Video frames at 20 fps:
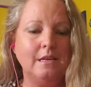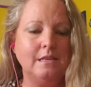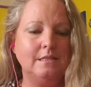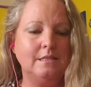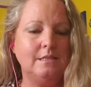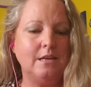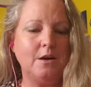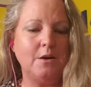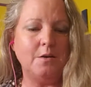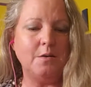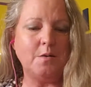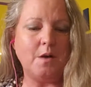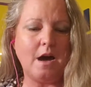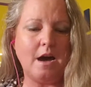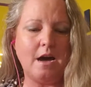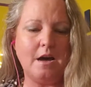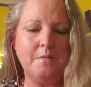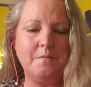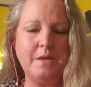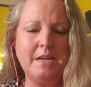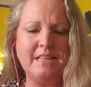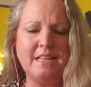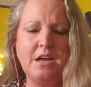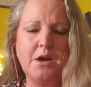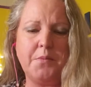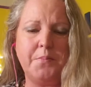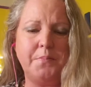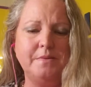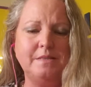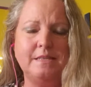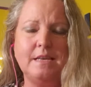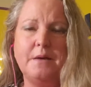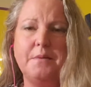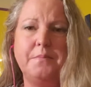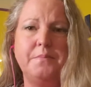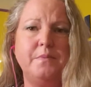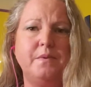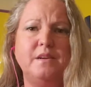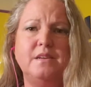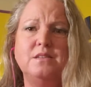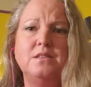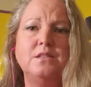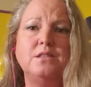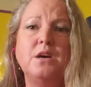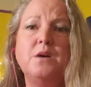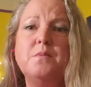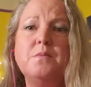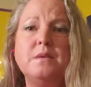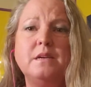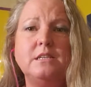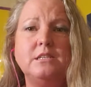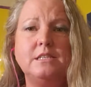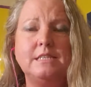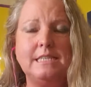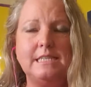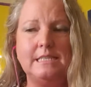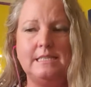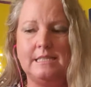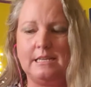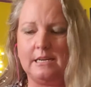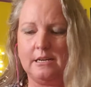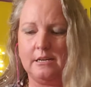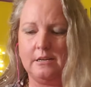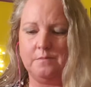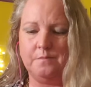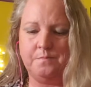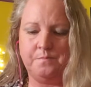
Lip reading: So and it opens up so much easier.